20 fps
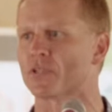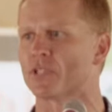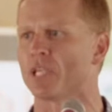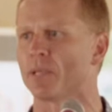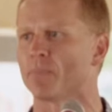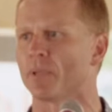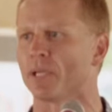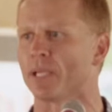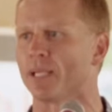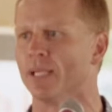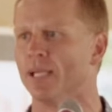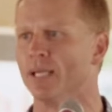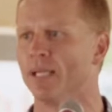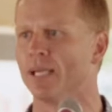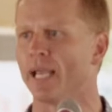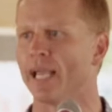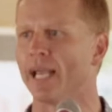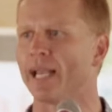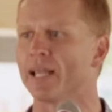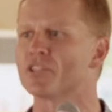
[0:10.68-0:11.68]
of Mississippi.
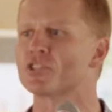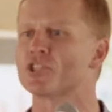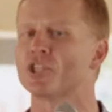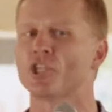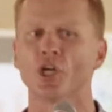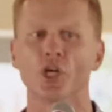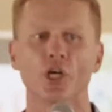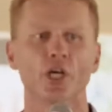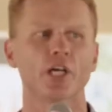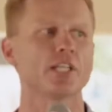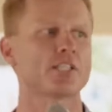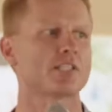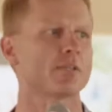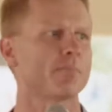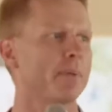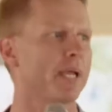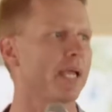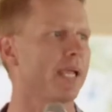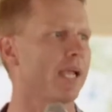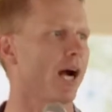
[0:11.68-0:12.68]
It is good
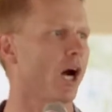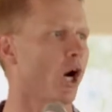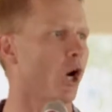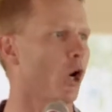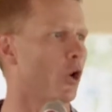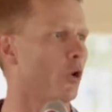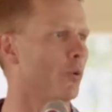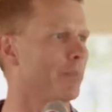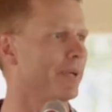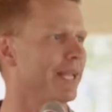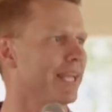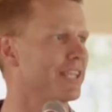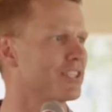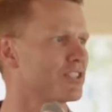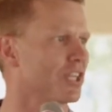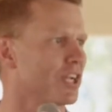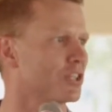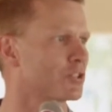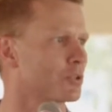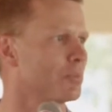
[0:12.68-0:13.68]
to be home in
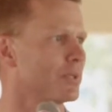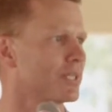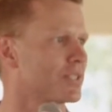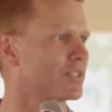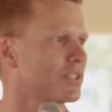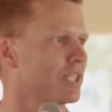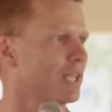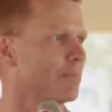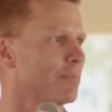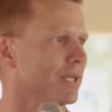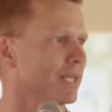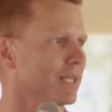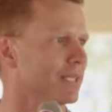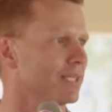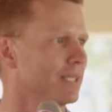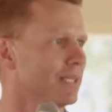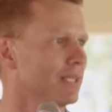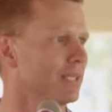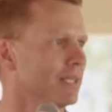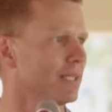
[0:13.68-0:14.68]
East Central Mississippi.
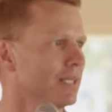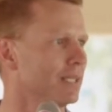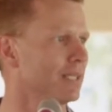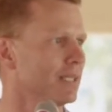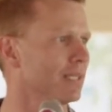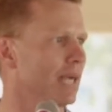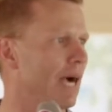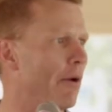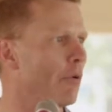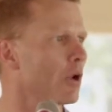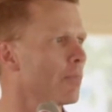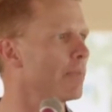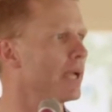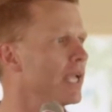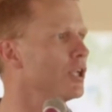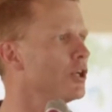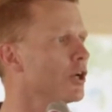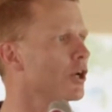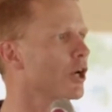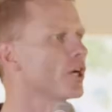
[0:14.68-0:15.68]
I want to
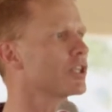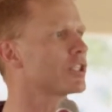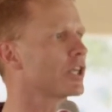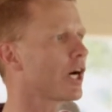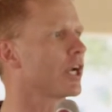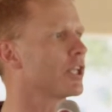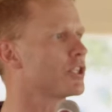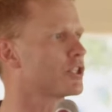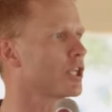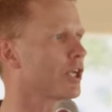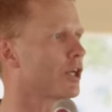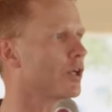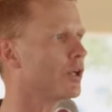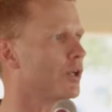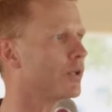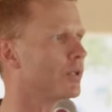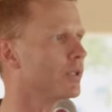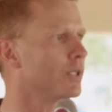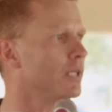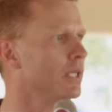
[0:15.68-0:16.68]
be your Attorney
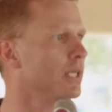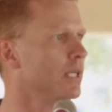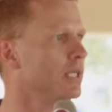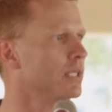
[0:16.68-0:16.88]
General